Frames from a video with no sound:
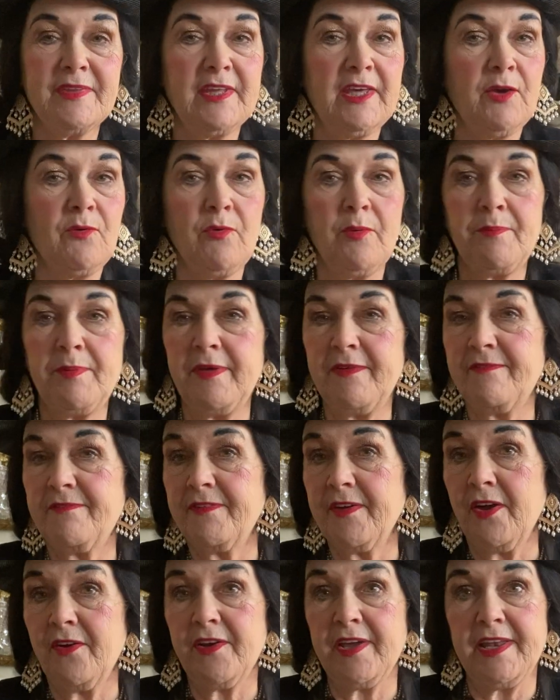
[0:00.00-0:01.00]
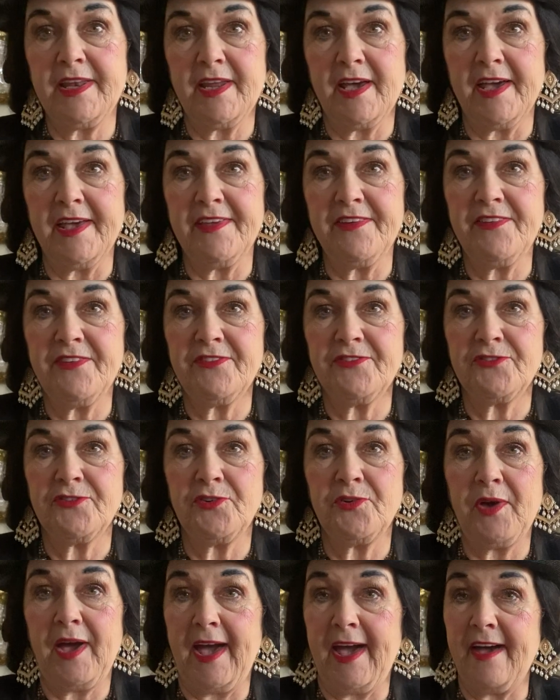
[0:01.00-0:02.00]
it would be very nice
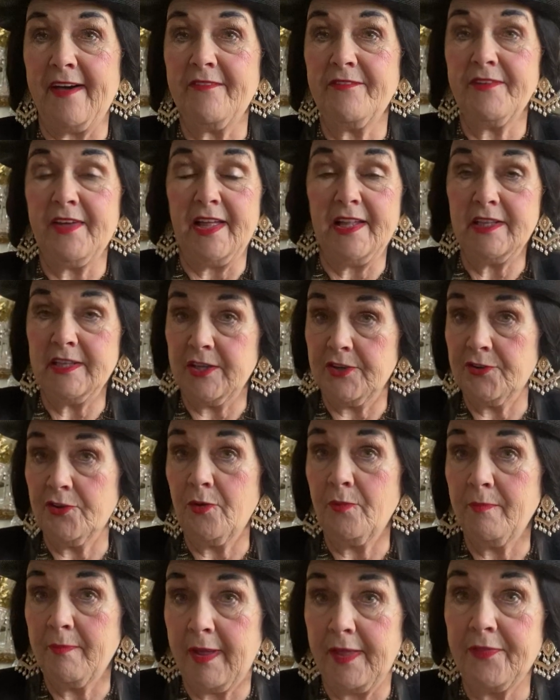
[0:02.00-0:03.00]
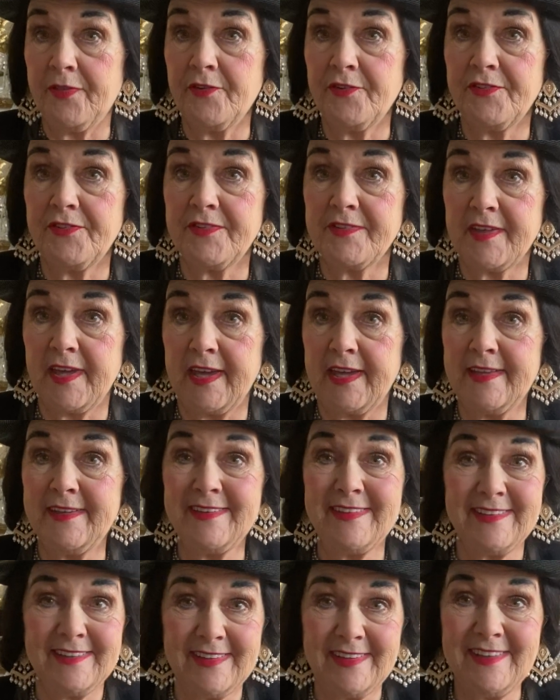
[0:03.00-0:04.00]
to have a little Mother's Day
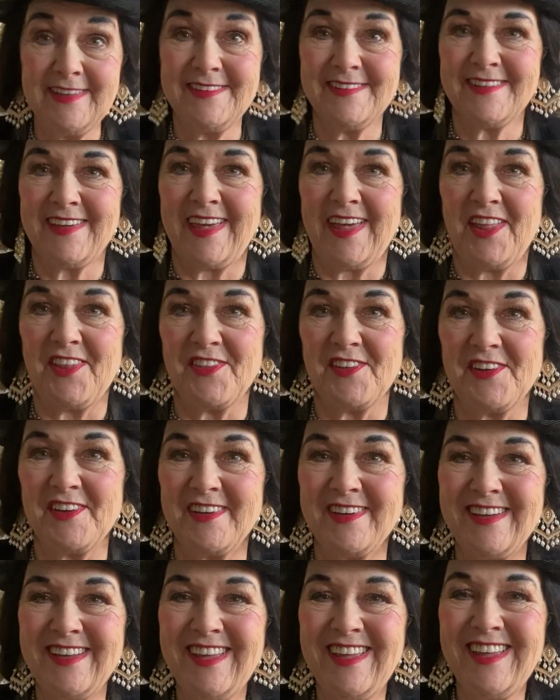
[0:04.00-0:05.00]
tea together.